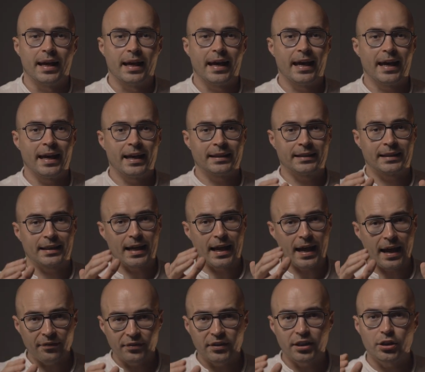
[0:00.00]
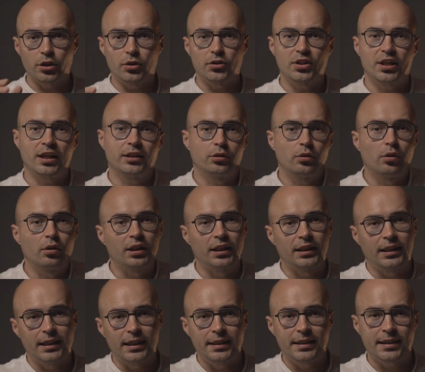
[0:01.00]
And after you set Google
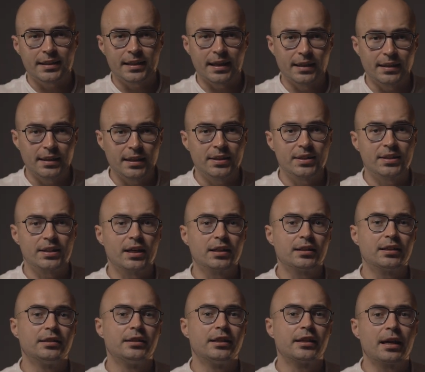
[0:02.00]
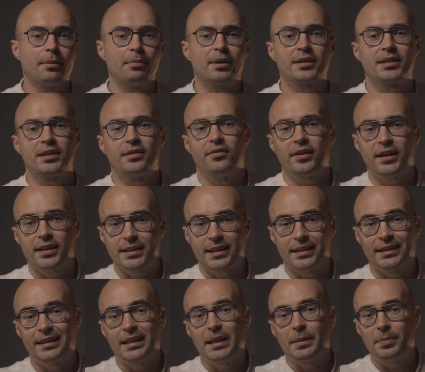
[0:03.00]
Analytics ID, certain e-commerce events
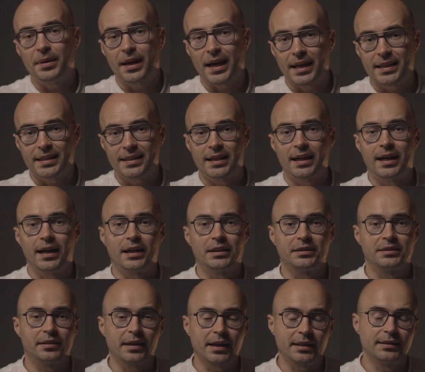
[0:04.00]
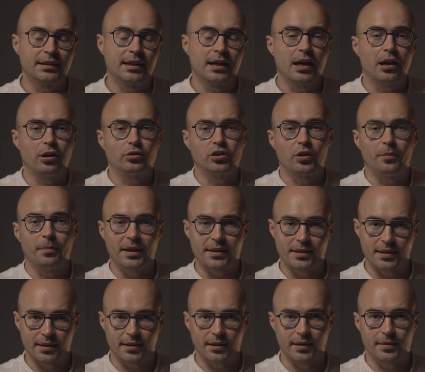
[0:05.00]
and KPIs are tracked
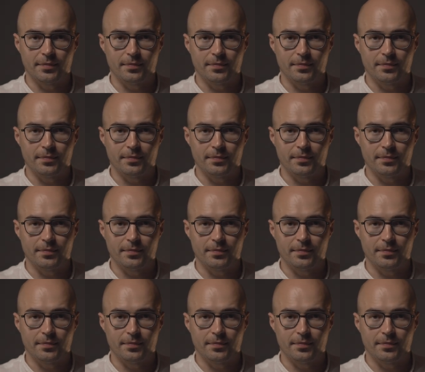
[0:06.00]
automatically.